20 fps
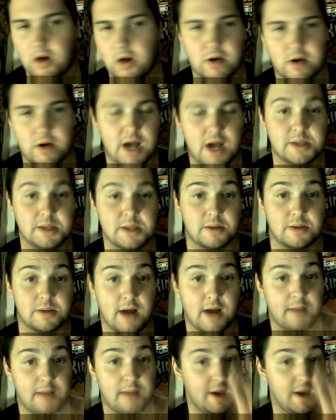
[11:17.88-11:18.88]
all kinds of
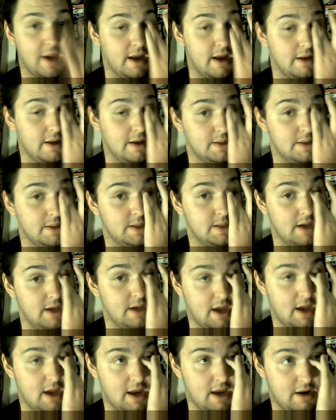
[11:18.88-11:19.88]
crap, and
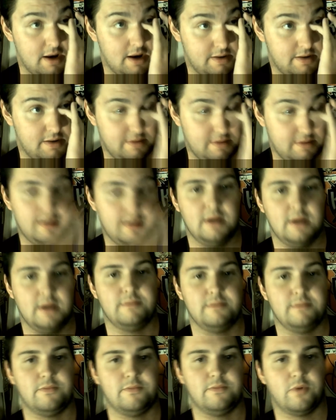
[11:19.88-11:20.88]
it
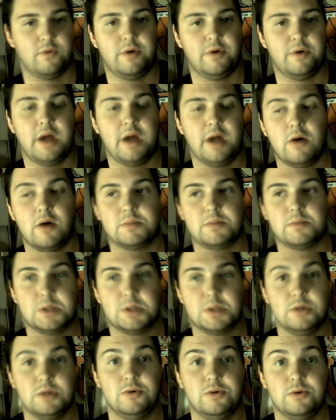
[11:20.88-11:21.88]
really
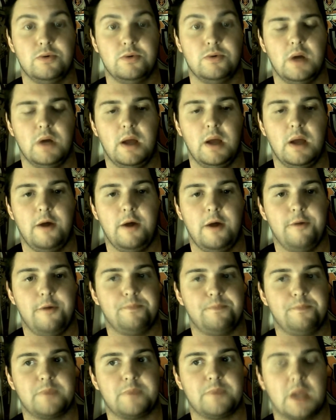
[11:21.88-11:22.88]
helped to
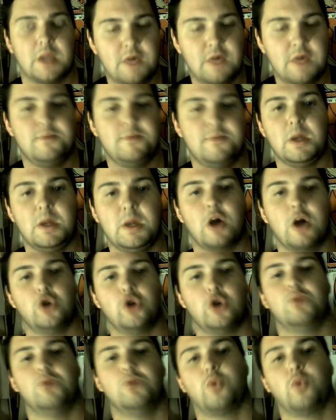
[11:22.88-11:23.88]
give me a
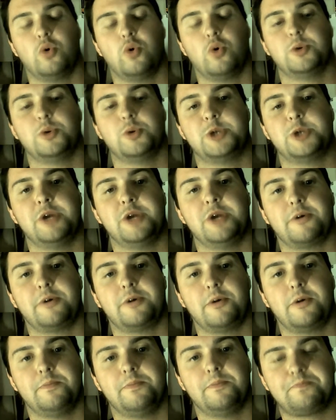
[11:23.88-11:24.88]
good moral
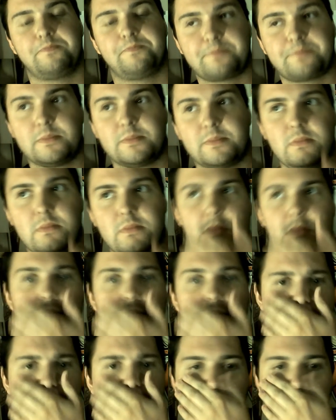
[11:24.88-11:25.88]
center.
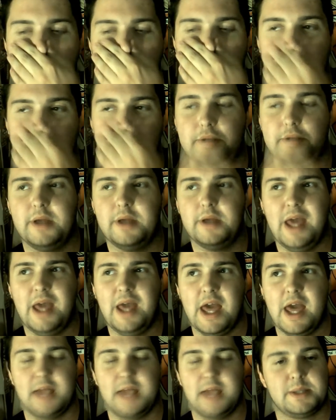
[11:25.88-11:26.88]
And
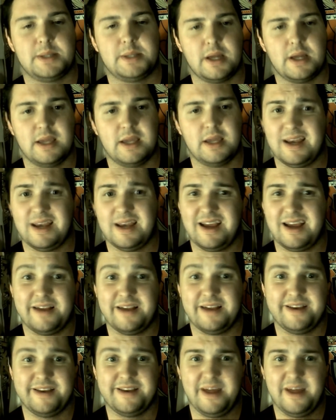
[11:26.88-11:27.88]
it's, again,
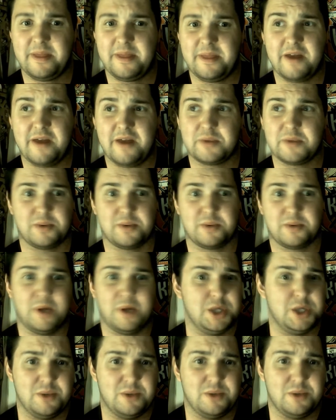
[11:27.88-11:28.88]
not that I was
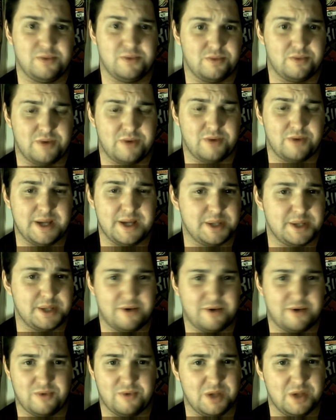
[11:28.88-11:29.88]
raised
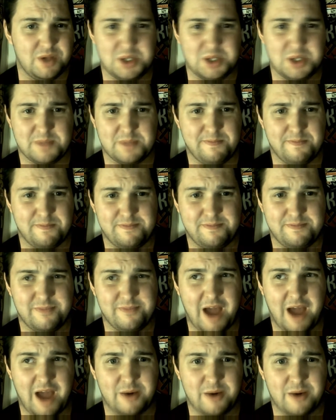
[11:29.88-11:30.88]
in a religious
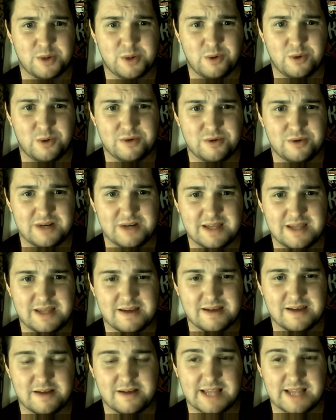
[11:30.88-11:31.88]
household or
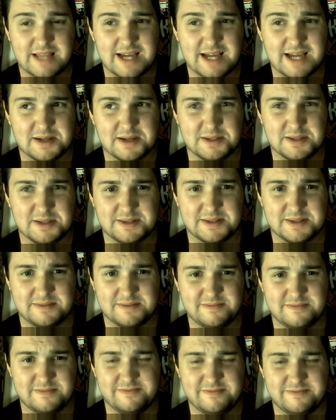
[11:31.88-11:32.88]
anything like that, because